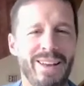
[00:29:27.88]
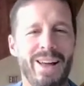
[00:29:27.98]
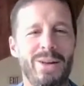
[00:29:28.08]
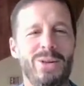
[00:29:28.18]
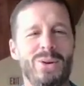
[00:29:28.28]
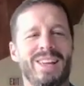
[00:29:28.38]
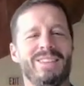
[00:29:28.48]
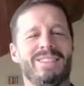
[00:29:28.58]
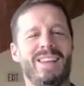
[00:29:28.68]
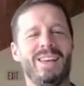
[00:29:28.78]
Now you
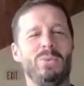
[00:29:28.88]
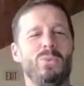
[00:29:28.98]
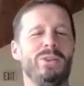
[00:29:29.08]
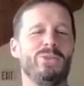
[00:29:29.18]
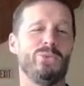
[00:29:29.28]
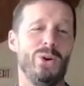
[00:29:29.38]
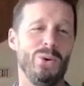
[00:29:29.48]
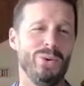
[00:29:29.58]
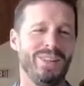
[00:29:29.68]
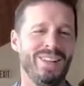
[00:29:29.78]
can send one
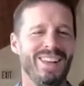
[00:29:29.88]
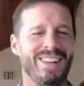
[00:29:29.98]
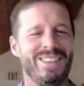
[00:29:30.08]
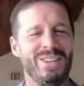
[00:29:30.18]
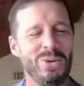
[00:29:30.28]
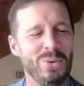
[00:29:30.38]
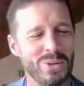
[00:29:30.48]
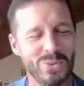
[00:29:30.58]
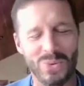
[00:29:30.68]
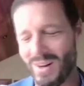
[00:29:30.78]
drone to do
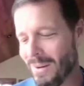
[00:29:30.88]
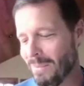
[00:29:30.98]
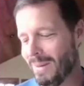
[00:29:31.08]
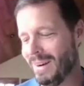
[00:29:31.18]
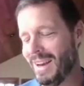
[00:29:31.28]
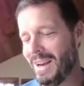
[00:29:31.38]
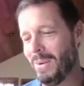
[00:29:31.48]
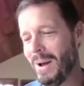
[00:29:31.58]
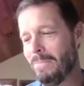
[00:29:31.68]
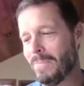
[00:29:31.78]
it as well. But at
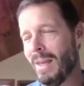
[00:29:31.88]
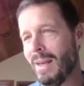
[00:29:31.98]
any rate,